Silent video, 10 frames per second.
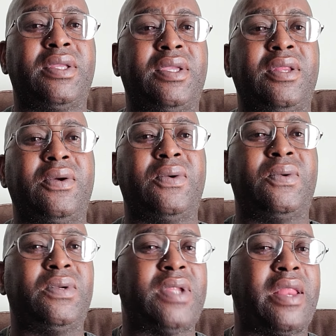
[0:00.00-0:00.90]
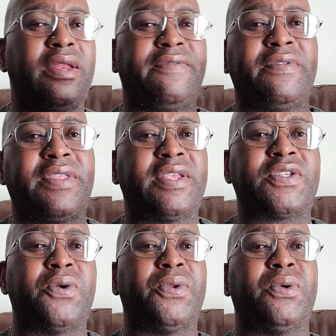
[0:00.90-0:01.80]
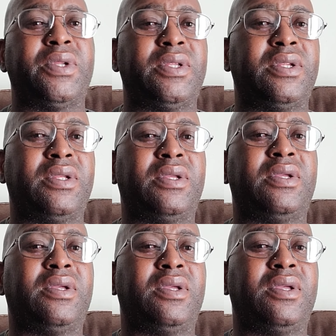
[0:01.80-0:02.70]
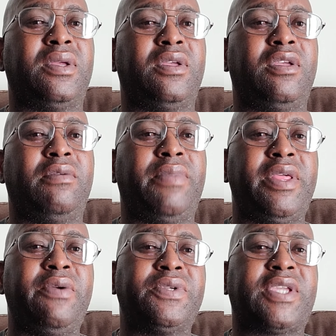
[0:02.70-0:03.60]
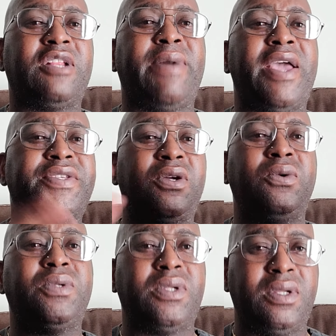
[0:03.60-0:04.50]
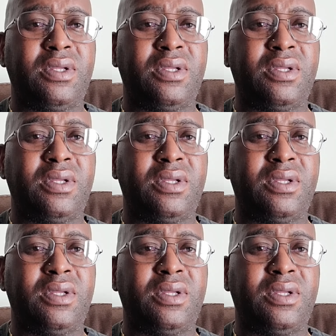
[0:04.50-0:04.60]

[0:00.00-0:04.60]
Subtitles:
A lot of different things going on. But he was killed by his own.